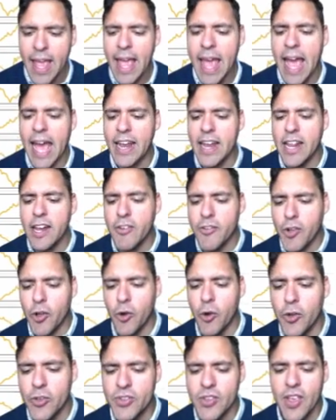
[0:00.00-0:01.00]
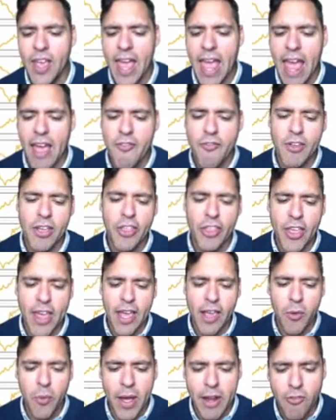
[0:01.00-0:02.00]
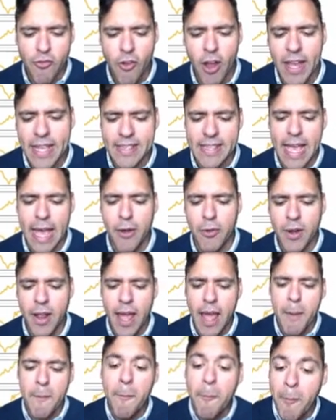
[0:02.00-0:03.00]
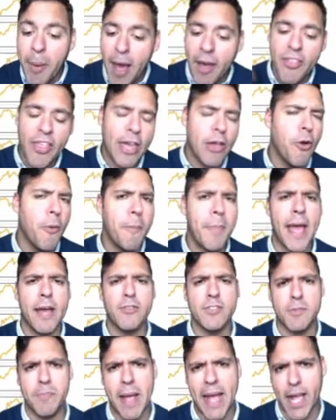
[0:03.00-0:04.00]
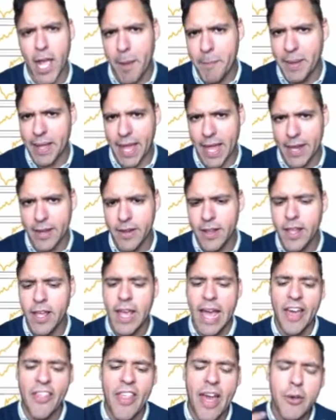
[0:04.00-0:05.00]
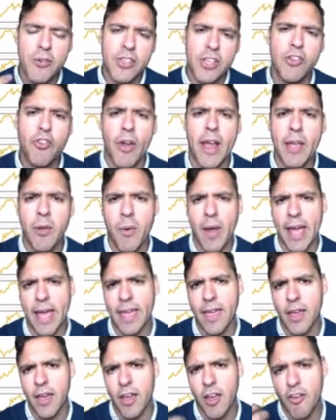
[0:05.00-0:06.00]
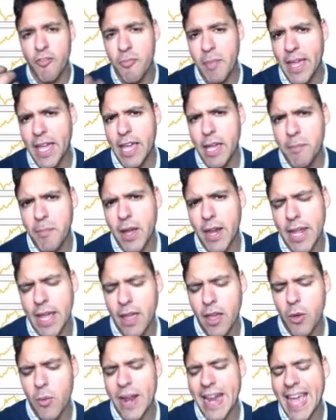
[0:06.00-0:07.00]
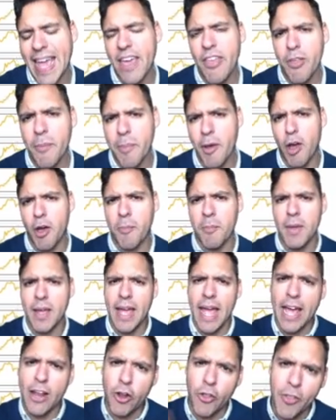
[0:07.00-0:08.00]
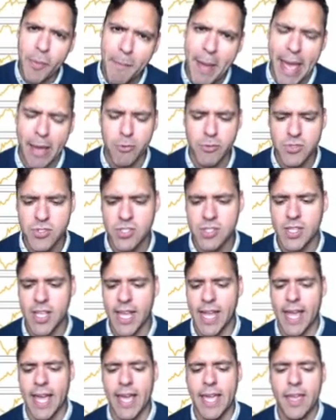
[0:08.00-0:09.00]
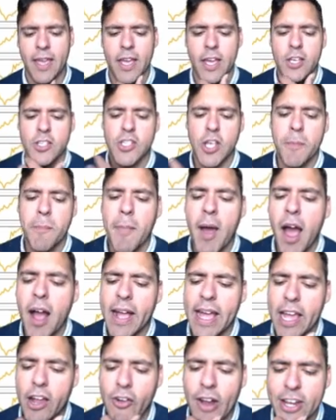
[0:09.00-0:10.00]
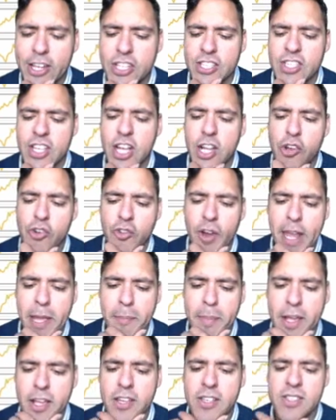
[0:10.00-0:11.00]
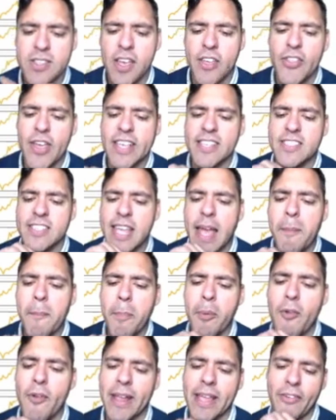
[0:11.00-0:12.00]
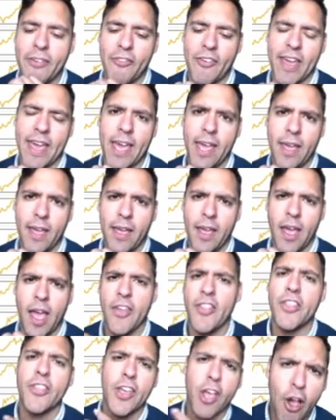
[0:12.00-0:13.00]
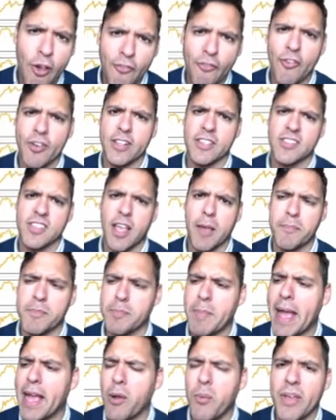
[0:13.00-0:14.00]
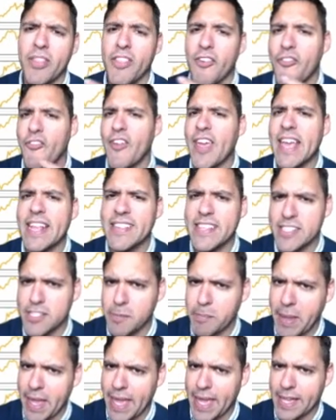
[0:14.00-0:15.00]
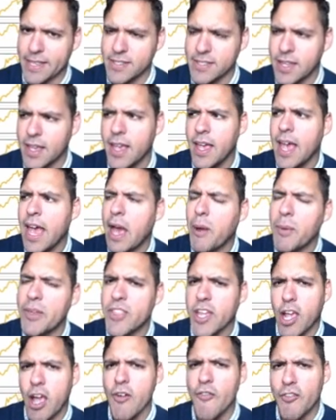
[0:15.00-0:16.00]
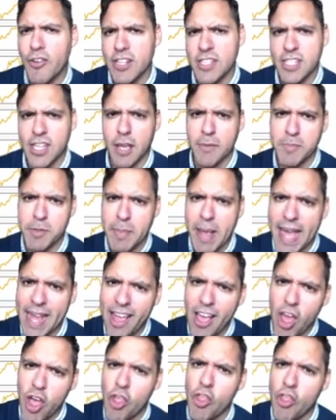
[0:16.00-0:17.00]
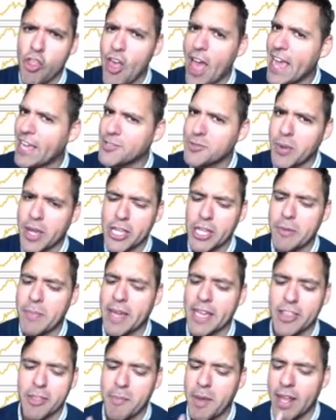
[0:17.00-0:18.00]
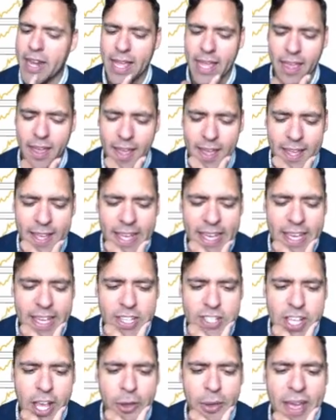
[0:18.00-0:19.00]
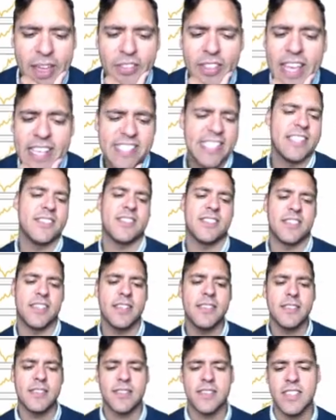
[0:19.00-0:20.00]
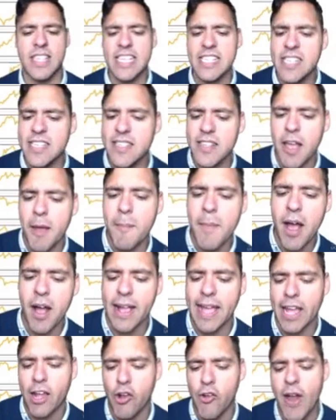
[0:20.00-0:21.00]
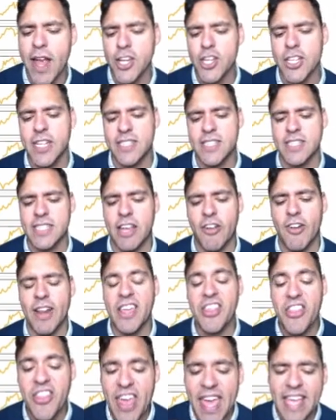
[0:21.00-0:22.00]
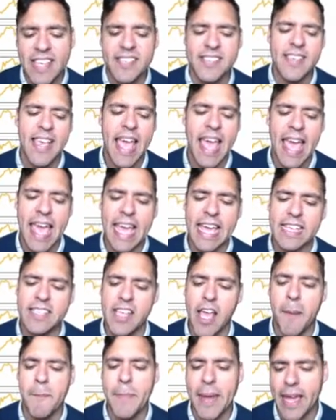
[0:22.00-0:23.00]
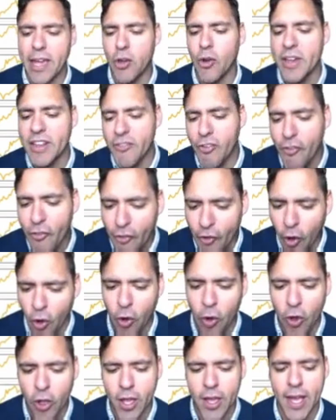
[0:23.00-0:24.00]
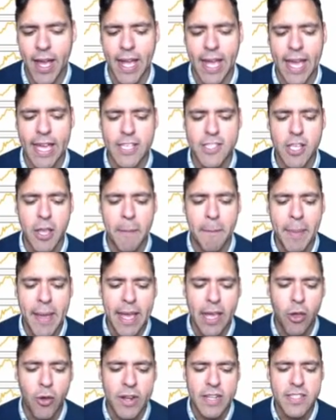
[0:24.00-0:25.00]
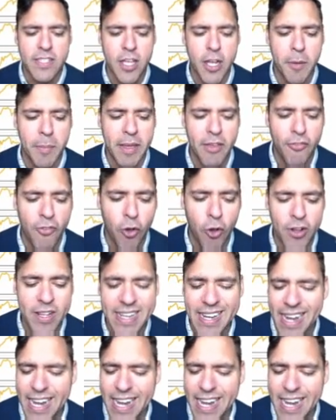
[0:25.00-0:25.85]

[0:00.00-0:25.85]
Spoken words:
And then, of course, everything went right down, but they all bounced back up again. And that was a great way of making money when it hit the bottom and on the bounce, okay? So market crashes are great because there's temporary fear and then the confidence comes back when the fear disappears. And when the confidence comes back, that is where you make the money. So in this instance, this isn't a market crash necessarily. This is a Bitcoin fork, okay? So Bitcoin is going to be forked in